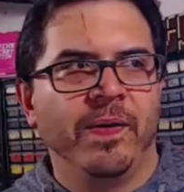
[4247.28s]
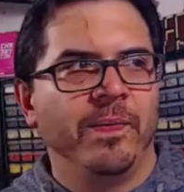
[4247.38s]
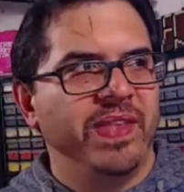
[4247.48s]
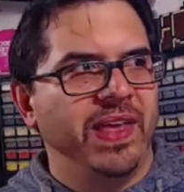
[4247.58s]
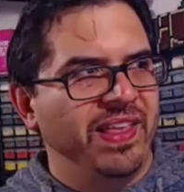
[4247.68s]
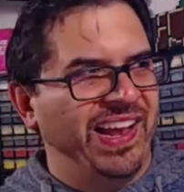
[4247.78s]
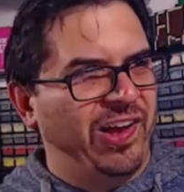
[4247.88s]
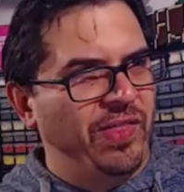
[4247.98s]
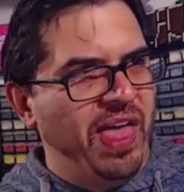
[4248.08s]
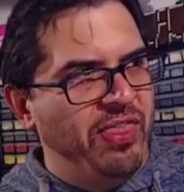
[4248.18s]
I think I
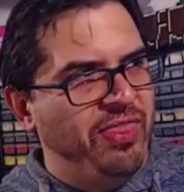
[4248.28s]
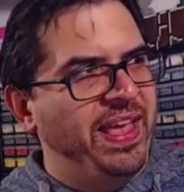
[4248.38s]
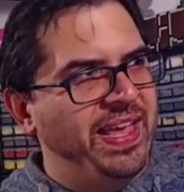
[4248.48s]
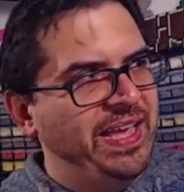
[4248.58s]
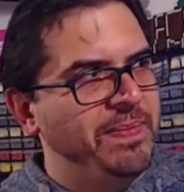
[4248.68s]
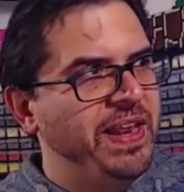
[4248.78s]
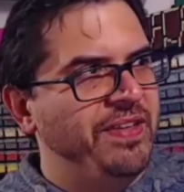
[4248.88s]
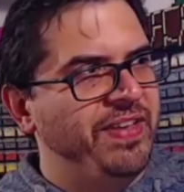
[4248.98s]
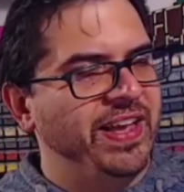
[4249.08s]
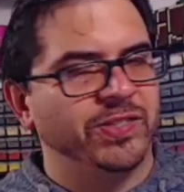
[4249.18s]
called that Thinking
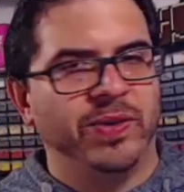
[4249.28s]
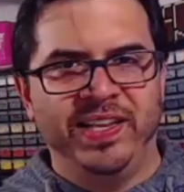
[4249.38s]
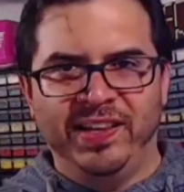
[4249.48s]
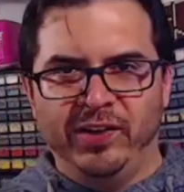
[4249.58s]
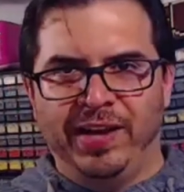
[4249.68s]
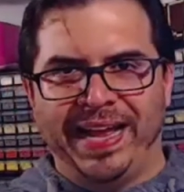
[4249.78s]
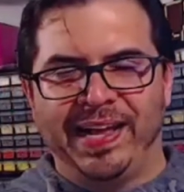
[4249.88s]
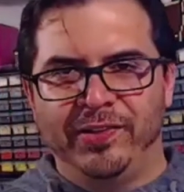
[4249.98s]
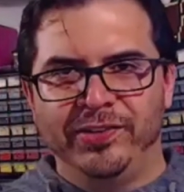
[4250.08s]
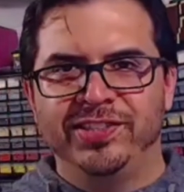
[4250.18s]
Minifig. So I did a
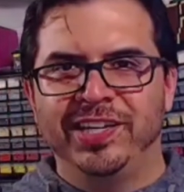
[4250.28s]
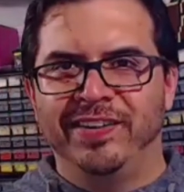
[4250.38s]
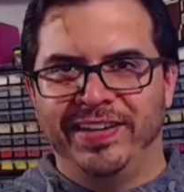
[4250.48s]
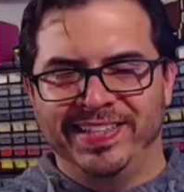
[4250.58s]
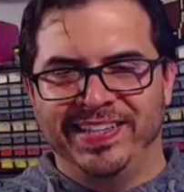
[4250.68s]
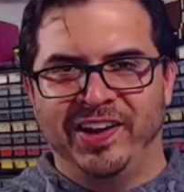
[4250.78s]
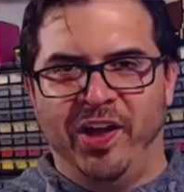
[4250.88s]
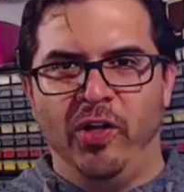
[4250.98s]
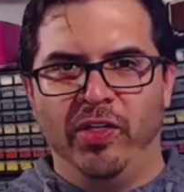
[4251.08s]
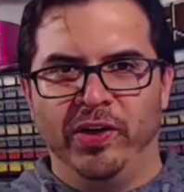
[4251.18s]
little series. I did
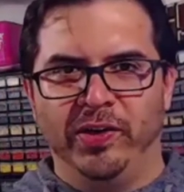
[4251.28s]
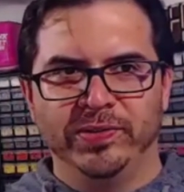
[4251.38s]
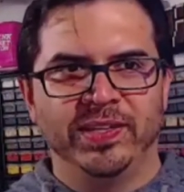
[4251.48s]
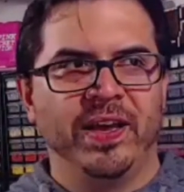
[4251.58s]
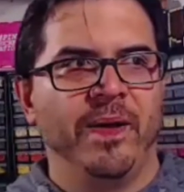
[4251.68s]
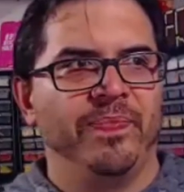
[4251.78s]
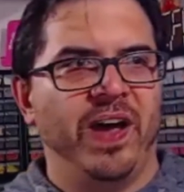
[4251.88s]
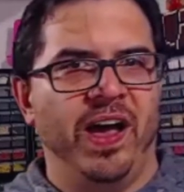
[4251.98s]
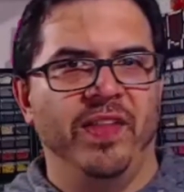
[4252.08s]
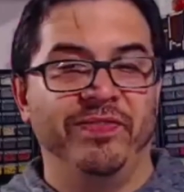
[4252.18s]
all of those.
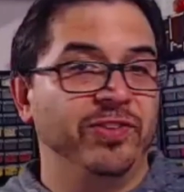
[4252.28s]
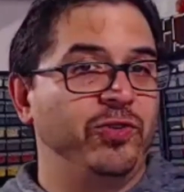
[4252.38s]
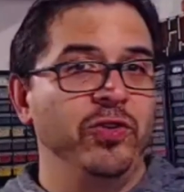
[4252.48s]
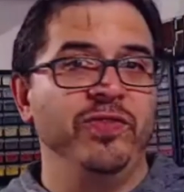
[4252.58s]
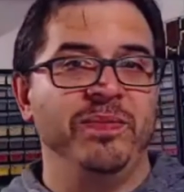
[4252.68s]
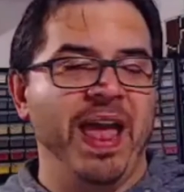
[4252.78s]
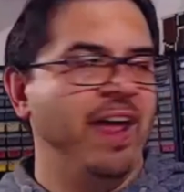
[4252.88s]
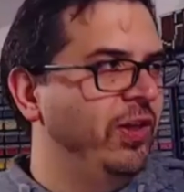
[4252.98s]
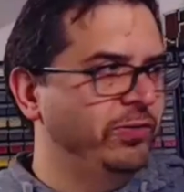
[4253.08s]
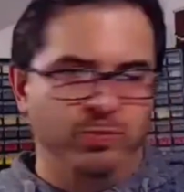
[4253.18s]
The Vitruvian
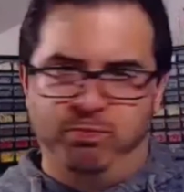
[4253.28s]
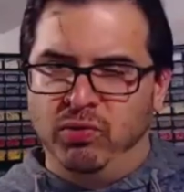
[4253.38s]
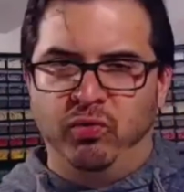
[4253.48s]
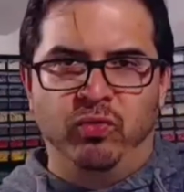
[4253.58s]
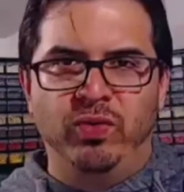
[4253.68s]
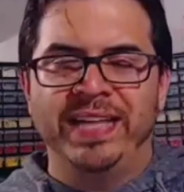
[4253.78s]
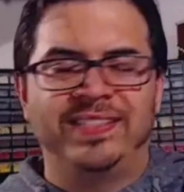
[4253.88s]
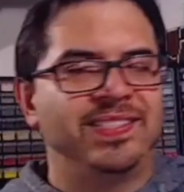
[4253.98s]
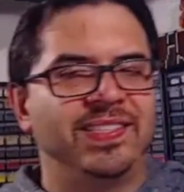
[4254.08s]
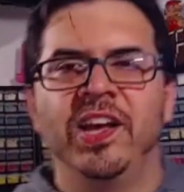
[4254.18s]
Man, though, just poof,
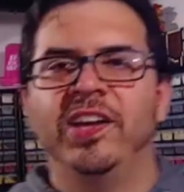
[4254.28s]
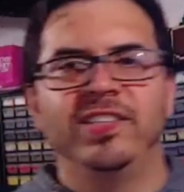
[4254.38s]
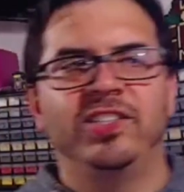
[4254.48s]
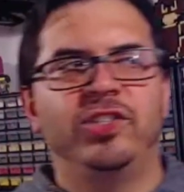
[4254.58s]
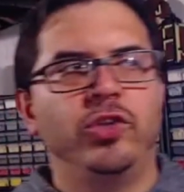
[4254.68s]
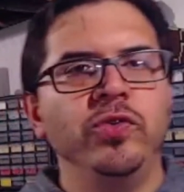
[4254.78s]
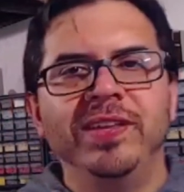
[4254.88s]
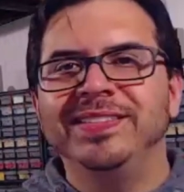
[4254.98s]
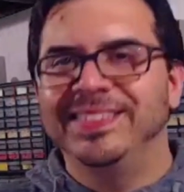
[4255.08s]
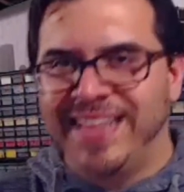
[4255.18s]
it's to
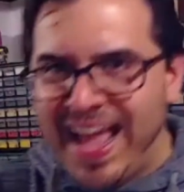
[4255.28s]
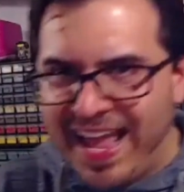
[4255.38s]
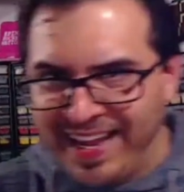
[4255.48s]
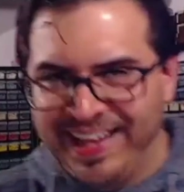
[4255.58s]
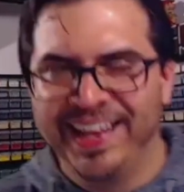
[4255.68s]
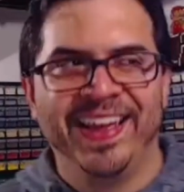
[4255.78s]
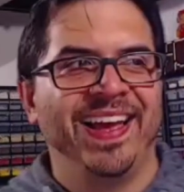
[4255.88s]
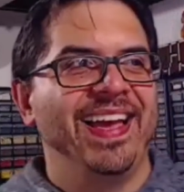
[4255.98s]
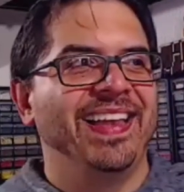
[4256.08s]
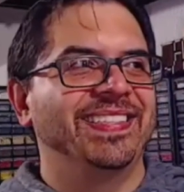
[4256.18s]
this day,
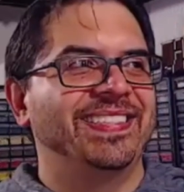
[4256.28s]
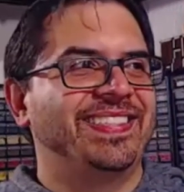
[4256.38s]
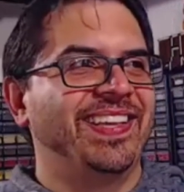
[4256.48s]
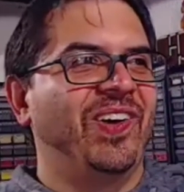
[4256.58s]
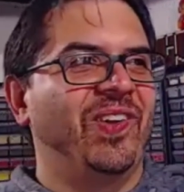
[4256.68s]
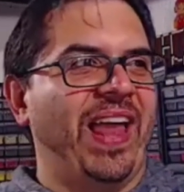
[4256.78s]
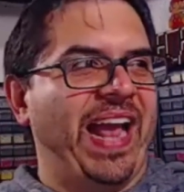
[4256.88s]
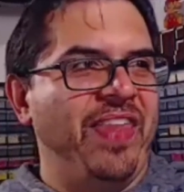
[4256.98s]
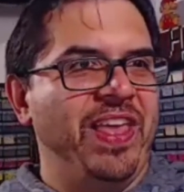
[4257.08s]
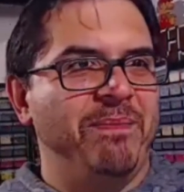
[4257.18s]
it is still I
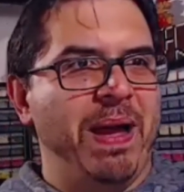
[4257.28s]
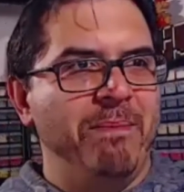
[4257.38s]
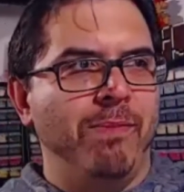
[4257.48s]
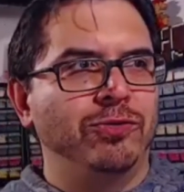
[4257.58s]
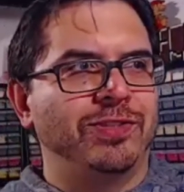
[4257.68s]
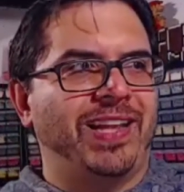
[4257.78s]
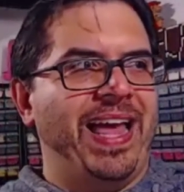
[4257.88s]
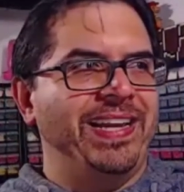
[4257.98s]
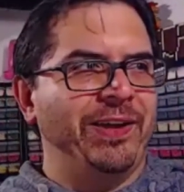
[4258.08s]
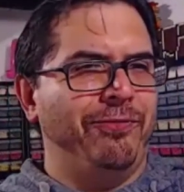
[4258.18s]
think my most
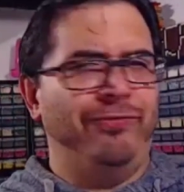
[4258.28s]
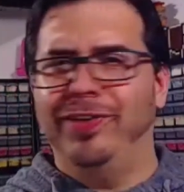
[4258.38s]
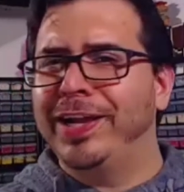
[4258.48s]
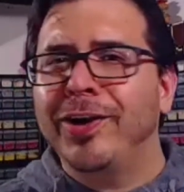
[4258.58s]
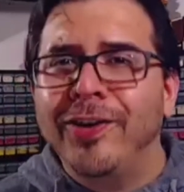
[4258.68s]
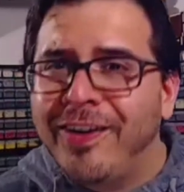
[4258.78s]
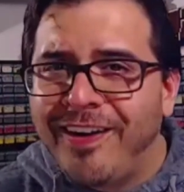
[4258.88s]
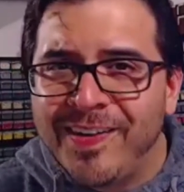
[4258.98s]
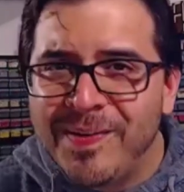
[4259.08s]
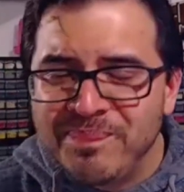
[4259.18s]
liked Flickr
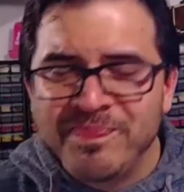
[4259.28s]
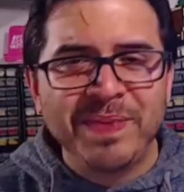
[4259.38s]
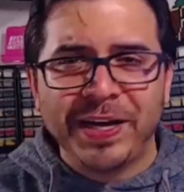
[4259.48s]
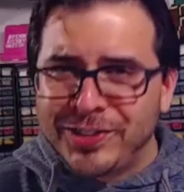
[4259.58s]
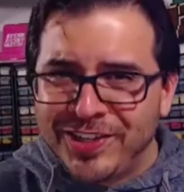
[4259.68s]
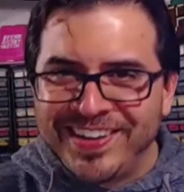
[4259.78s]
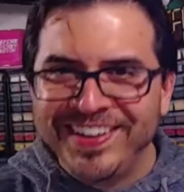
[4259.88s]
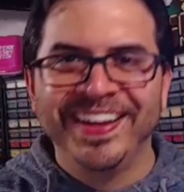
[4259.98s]
picture.